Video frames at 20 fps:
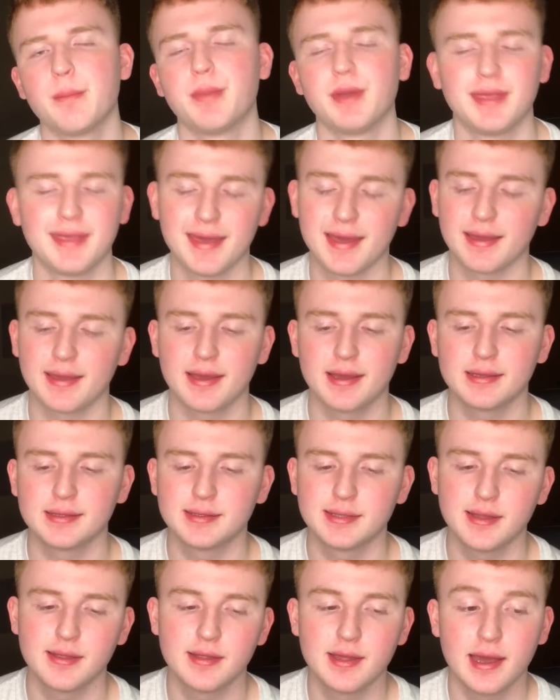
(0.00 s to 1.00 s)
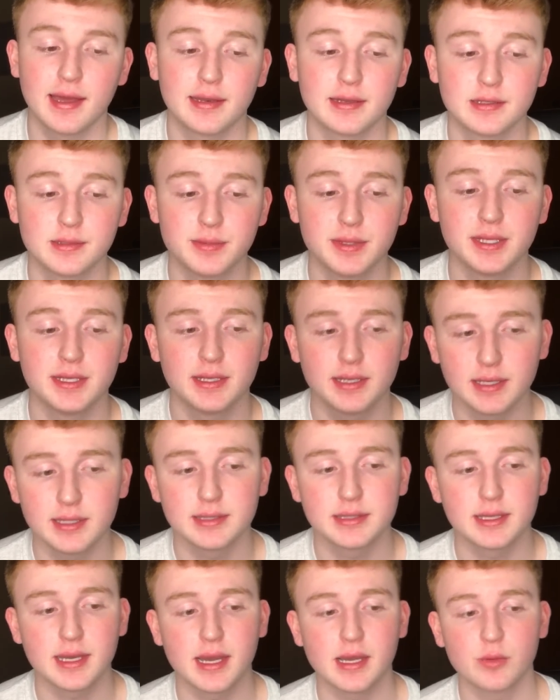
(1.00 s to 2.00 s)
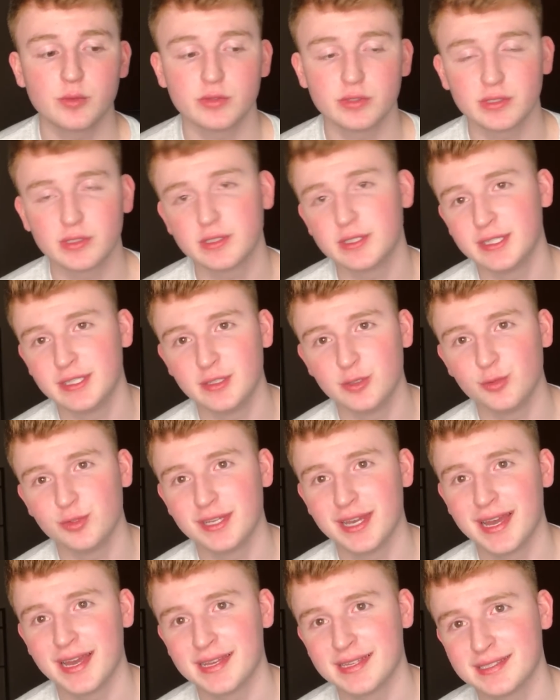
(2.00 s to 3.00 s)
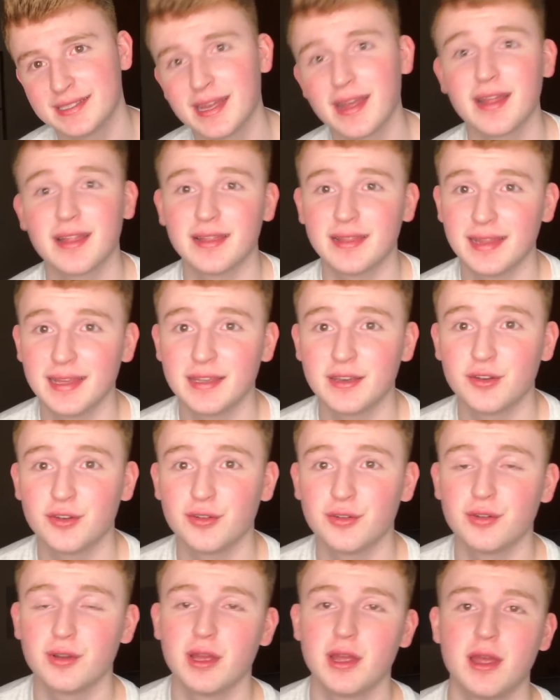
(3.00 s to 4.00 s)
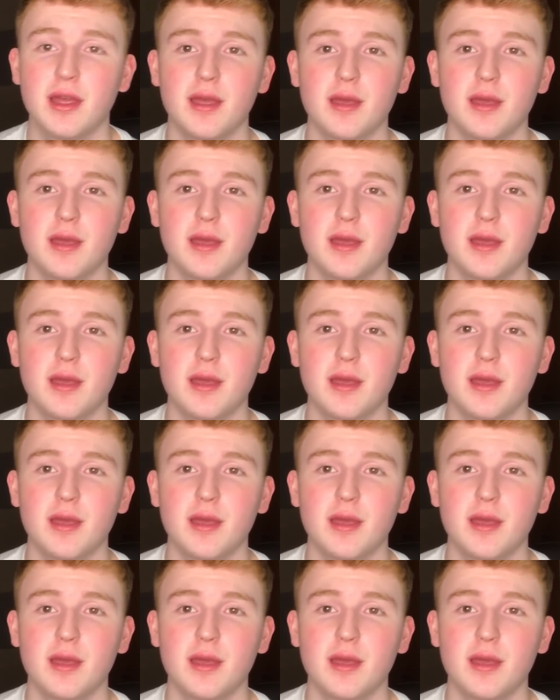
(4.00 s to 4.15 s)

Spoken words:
But yeah, guys, that has been it. I will see you guys later.